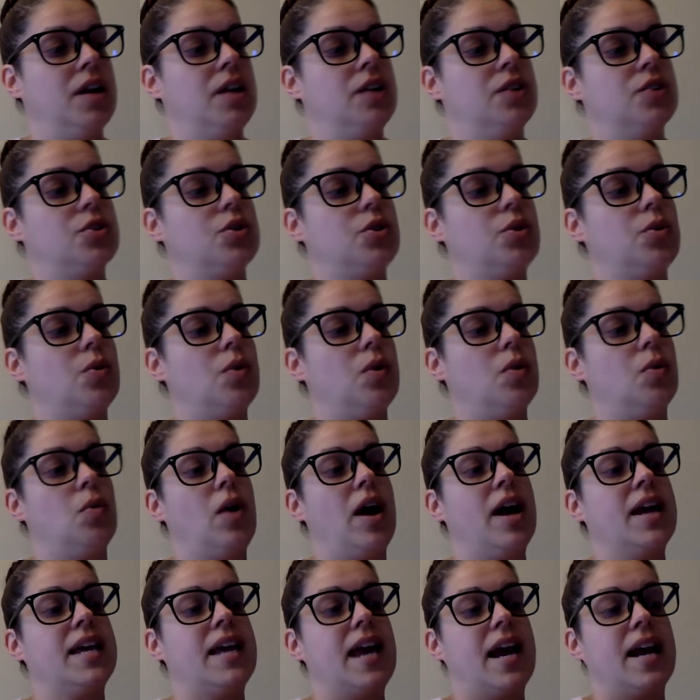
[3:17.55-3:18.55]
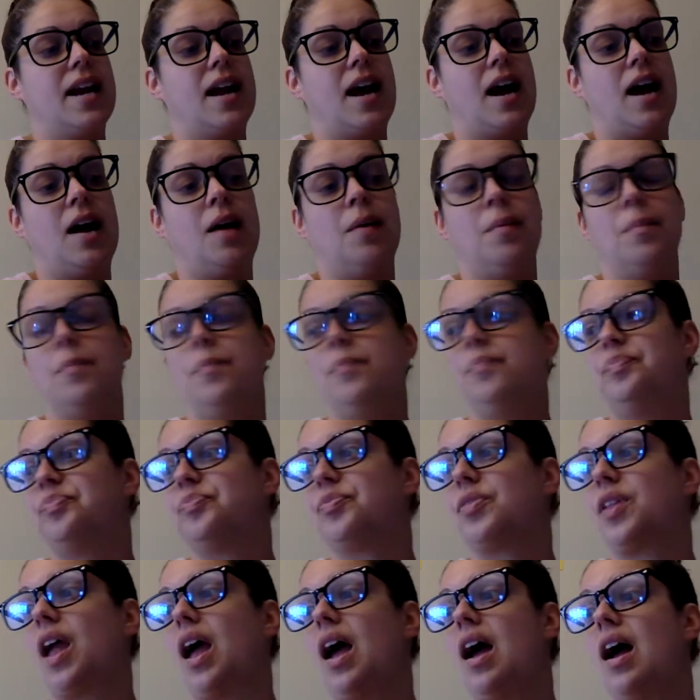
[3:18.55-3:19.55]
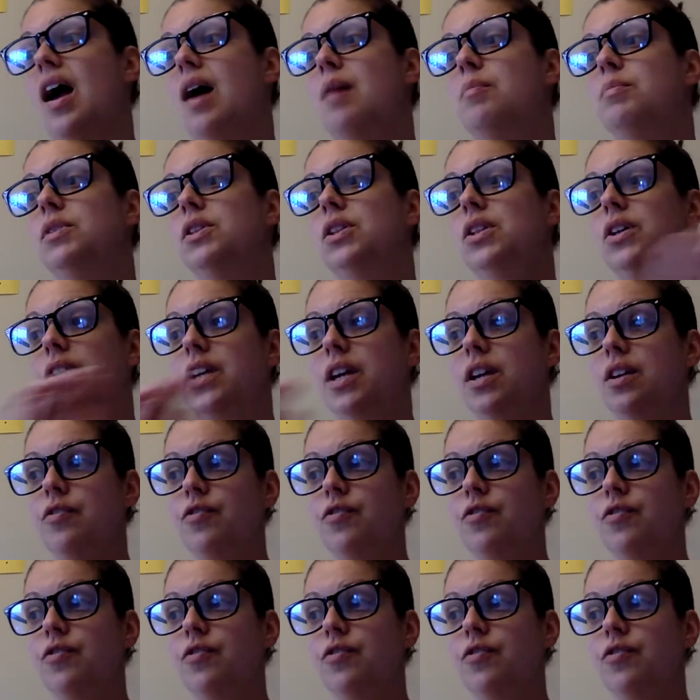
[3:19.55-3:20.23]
So again, I'm looking